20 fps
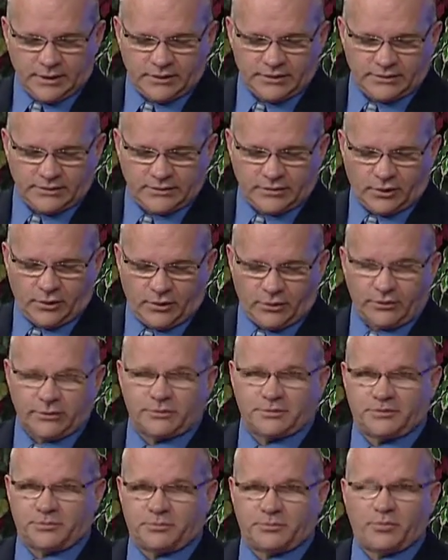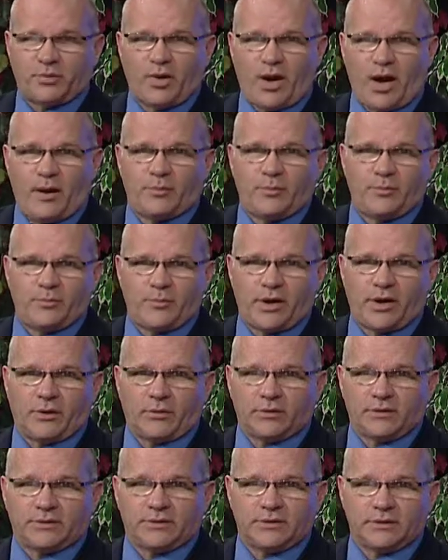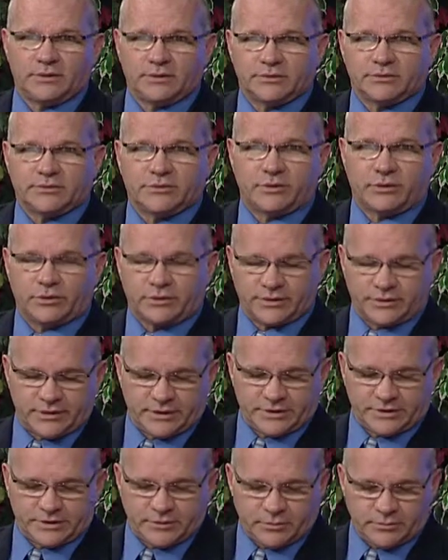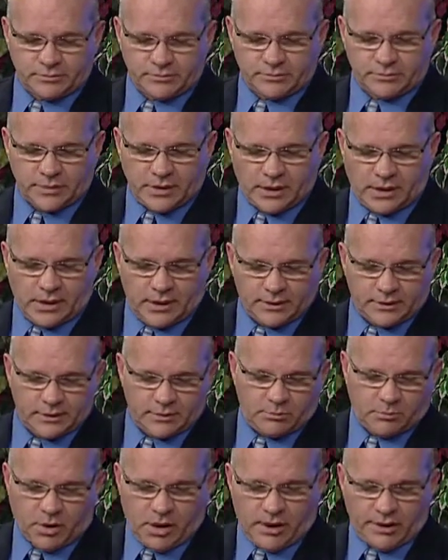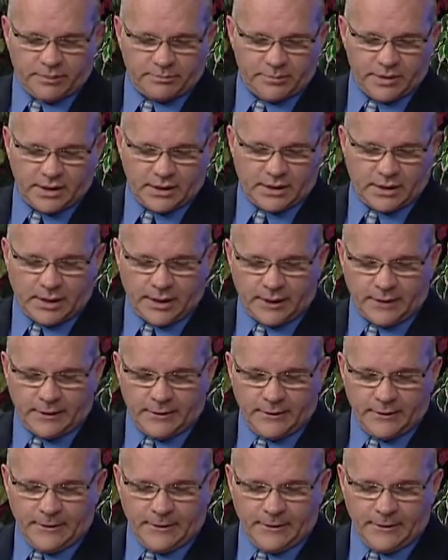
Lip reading: So there's a problem there with the sewer system in Mahtomedi.